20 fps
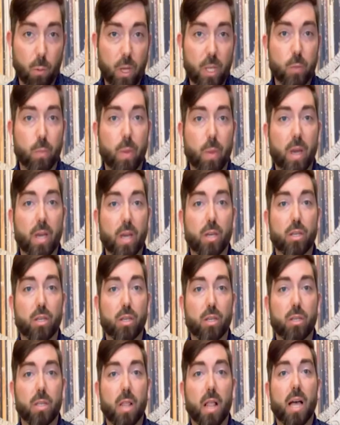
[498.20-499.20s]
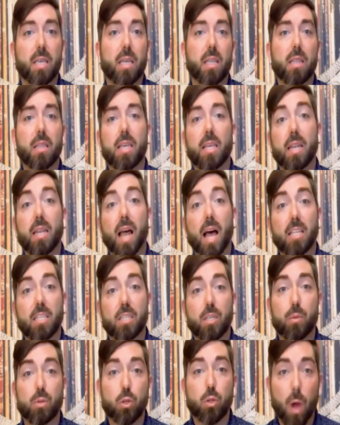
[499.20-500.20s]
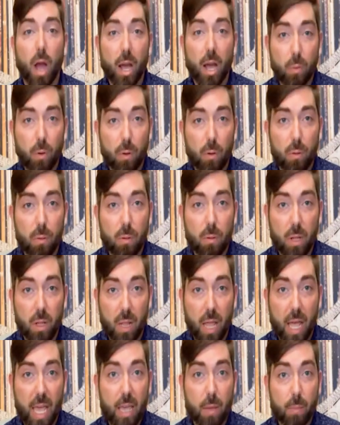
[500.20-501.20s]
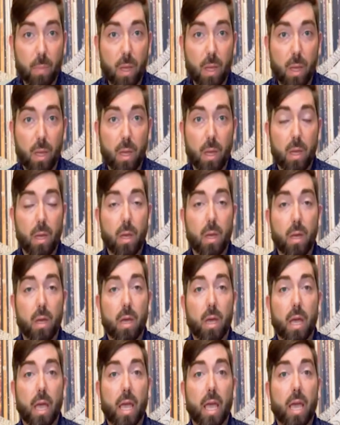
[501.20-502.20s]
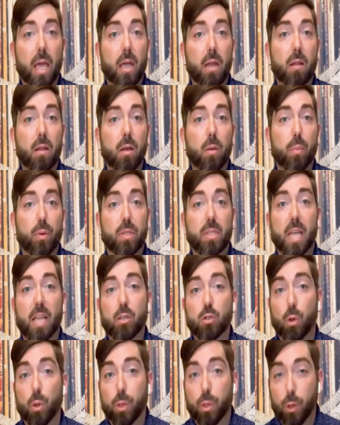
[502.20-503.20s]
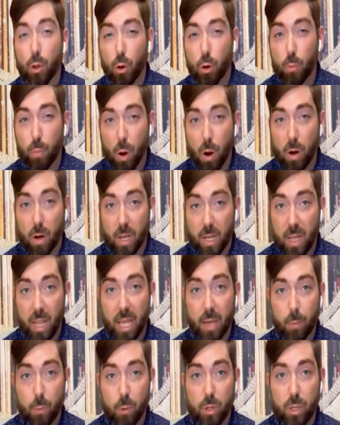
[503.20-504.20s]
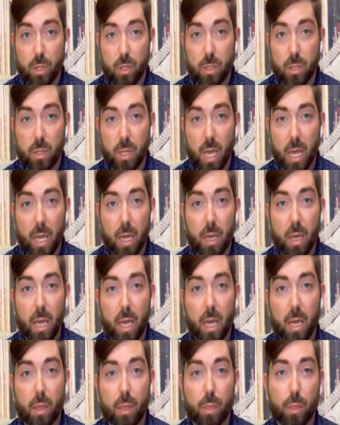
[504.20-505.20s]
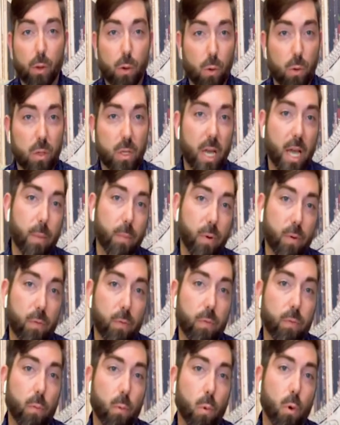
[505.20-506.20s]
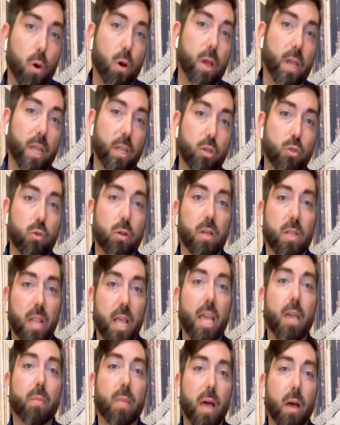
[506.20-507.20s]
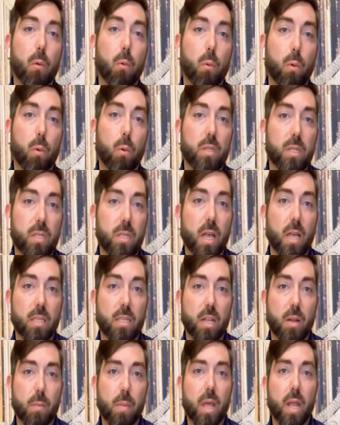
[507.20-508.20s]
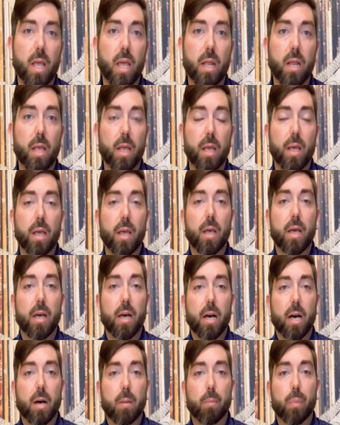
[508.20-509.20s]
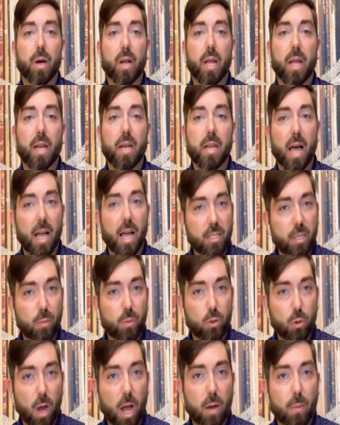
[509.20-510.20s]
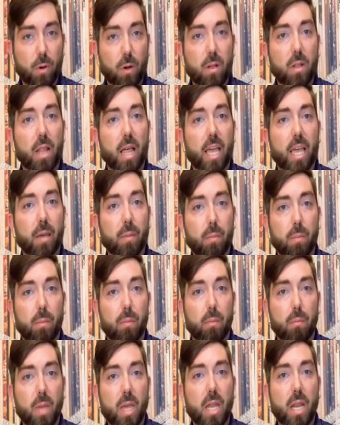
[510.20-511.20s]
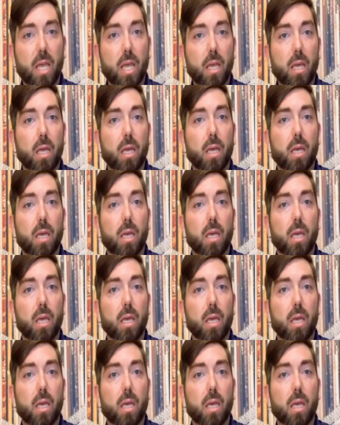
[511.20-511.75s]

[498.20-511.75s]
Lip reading: we specialize in the non-subscriber claim and a potential third party claim, which is a third type of work injury claim that we'll discuss in a minute. But a non-subscriber claim, meaning,